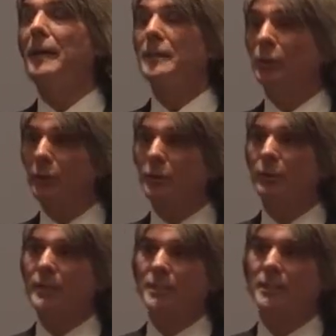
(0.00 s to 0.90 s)
Yeah, that's a good
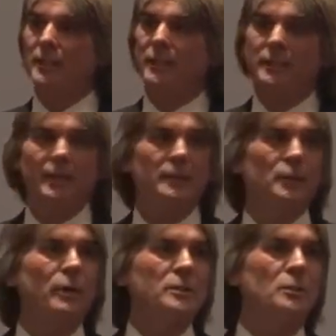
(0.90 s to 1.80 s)
question. And
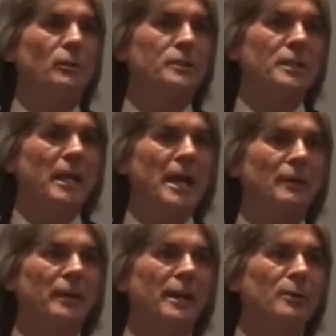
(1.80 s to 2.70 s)
the question was,
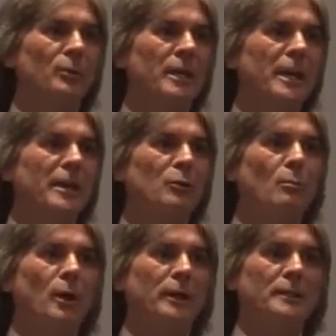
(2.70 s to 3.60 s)
how do we handle
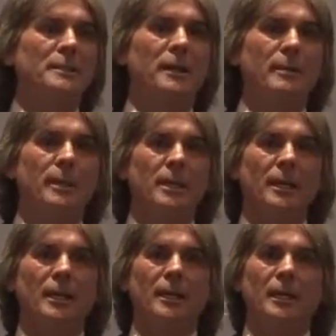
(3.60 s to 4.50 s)
market timing?
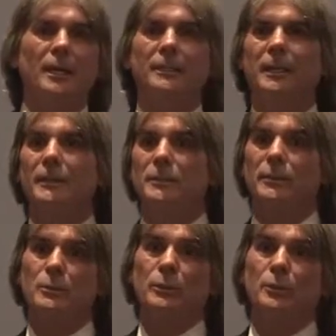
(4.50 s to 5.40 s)
And the
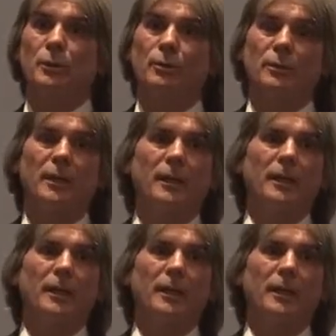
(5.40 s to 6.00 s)
answer is we don't.